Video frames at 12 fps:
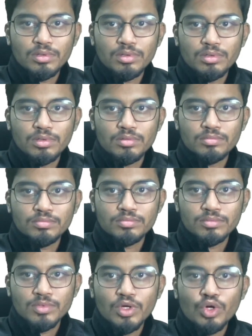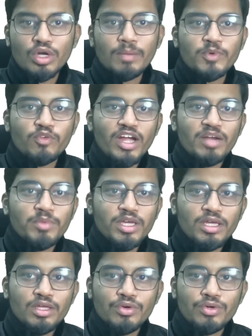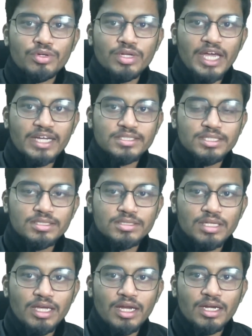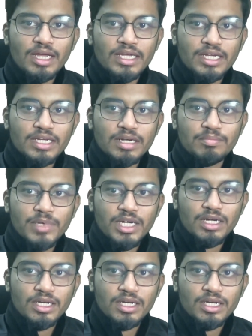Okay, provide me your access and I can come back